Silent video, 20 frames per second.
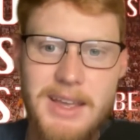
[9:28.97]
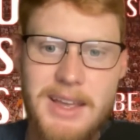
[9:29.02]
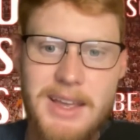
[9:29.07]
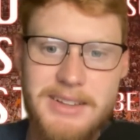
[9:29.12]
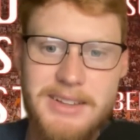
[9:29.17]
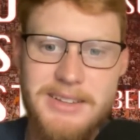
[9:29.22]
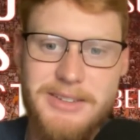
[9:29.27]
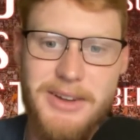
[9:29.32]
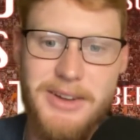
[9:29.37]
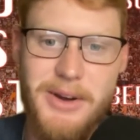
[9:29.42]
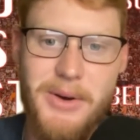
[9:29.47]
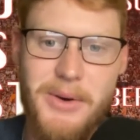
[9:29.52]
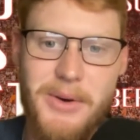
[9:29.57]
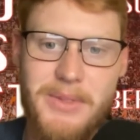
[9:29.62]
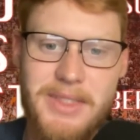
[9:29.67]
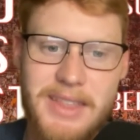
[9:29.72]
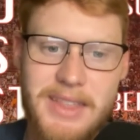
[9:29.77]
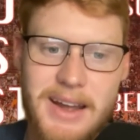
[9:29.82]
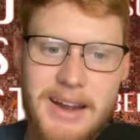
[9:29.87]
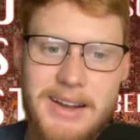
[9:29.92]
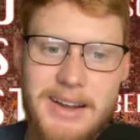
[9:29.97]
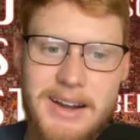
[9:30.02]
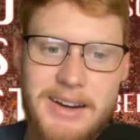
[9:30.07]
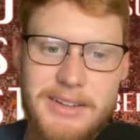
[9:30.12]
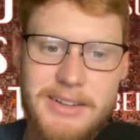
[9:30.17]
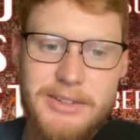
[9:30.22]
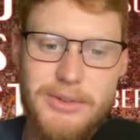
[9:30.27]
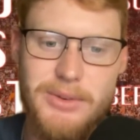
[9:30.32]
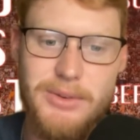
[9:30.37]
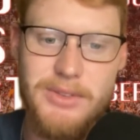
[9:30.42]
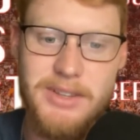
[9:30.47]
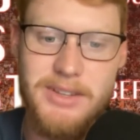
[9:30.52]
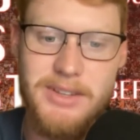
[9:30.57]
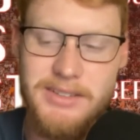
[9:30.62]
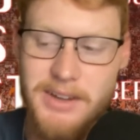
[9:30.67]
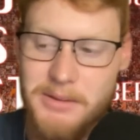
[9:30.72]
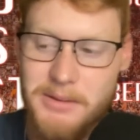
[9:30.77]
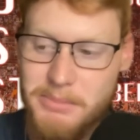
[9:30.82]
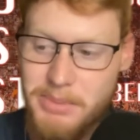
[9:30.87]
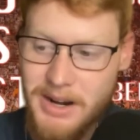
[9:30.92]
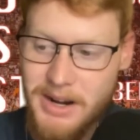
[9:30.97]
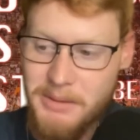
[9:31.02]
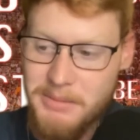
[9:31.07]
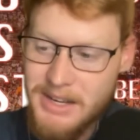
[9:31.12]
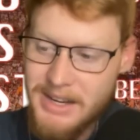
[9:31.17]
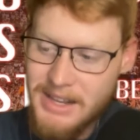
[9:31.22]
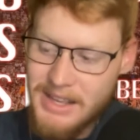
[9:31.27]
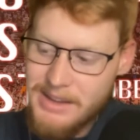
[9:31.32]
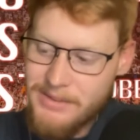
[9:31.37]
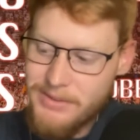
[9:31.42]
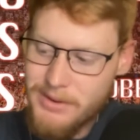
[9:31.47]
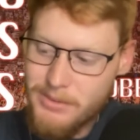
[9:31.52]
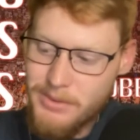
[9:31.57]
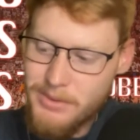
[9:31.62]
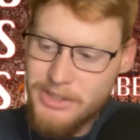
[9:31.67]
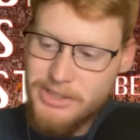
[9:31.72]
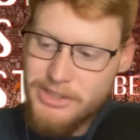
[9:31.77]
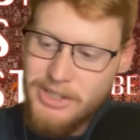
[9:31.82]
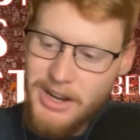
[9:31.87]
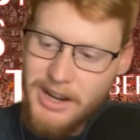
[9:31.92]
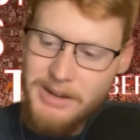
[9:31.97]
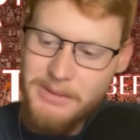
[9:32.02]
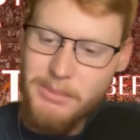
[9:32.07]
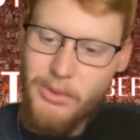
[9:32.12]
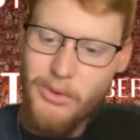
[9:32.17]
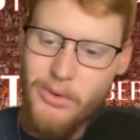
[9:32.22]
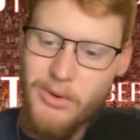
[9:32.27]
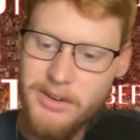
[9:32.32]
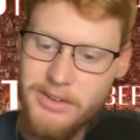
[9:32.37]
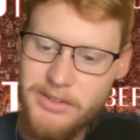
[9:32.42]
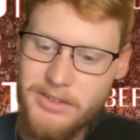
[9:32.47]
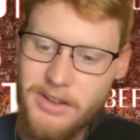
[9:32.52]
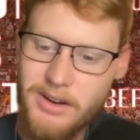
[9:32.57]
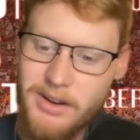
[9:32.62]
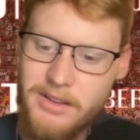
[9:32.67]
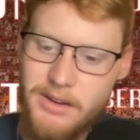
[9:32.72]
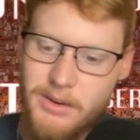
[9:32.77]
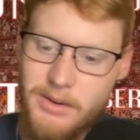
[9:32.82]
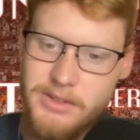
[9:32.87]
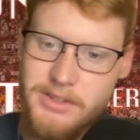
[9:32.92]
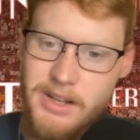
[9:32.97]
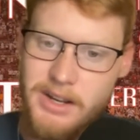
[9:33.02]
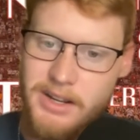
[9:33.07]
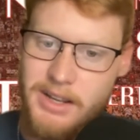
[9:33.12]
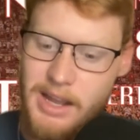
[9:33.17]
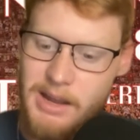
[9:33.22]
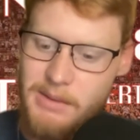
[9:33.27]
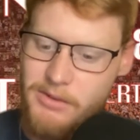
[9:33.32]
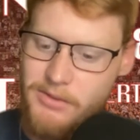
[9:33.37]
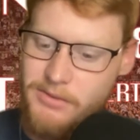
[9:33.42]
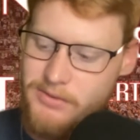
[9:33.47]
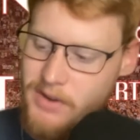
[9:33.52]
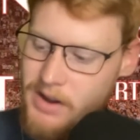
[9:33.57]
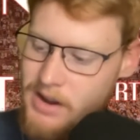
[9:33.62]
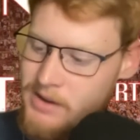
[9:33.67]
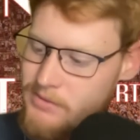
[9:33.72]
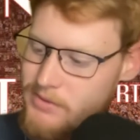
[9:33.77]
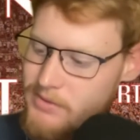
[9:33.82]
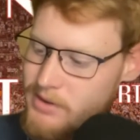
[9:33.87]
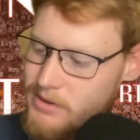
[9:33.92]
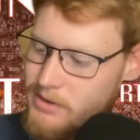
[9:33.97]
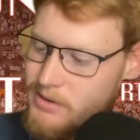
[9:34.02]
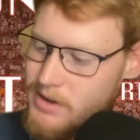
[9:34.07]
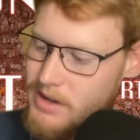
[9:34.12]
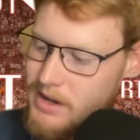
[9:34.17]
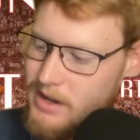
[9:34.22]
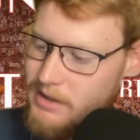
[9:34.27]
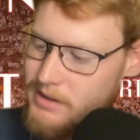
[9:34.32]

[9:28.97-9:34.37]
And so that kind of screwed things up. But I mean, even with Chad Morris there, there was that game in Fayetteville.